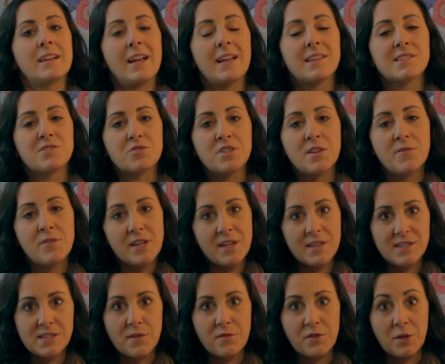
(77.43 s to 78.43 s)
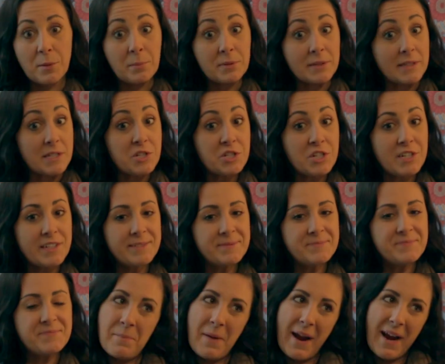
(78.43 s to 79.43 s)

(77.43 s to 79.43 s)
and certificates of completion.